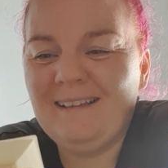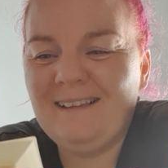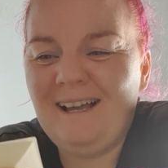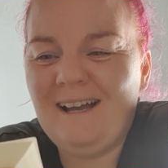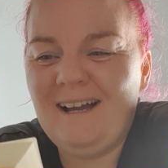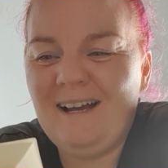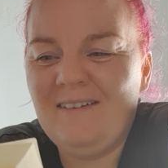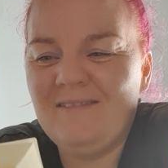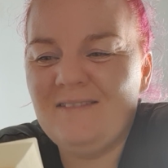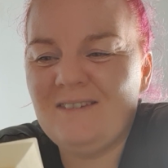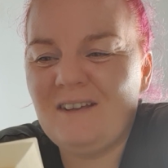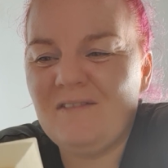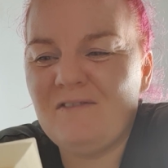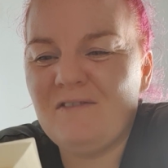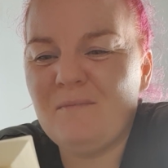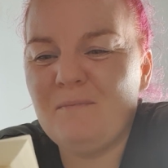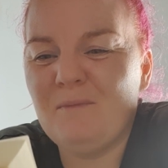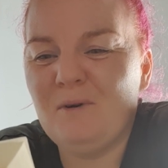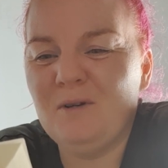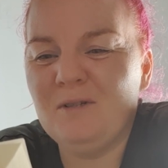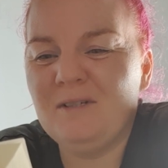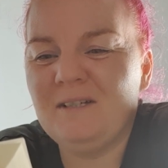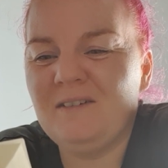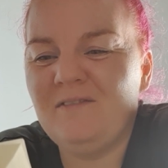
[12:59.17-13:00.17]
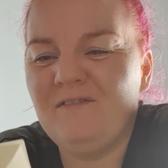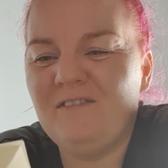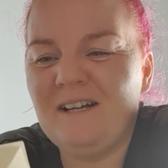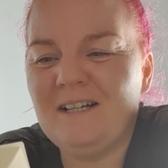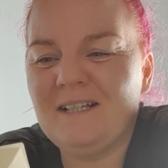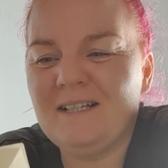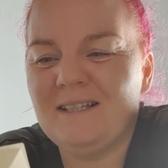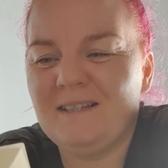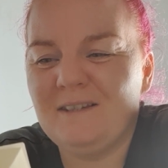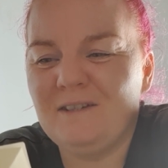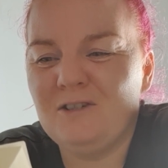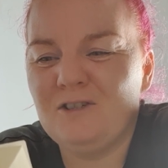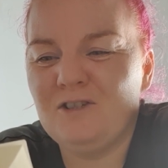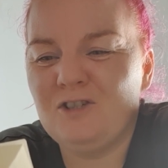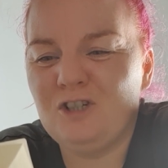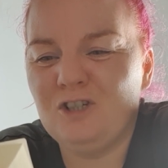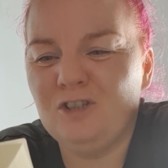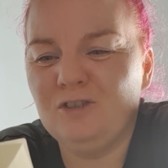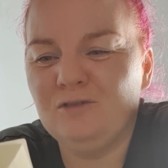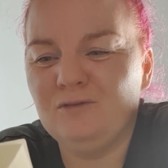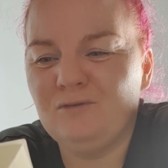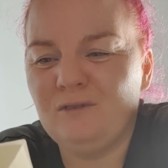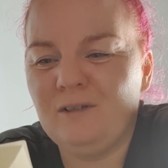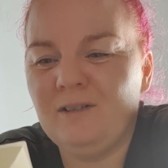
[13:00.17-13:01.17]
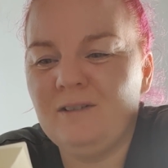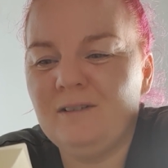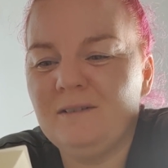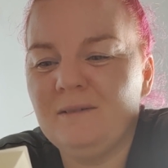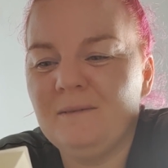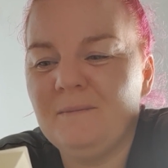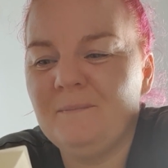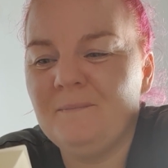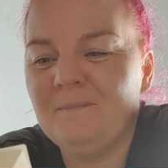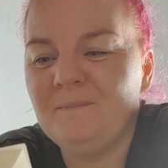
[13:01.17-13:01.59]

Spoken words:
lives of the most defenceless children.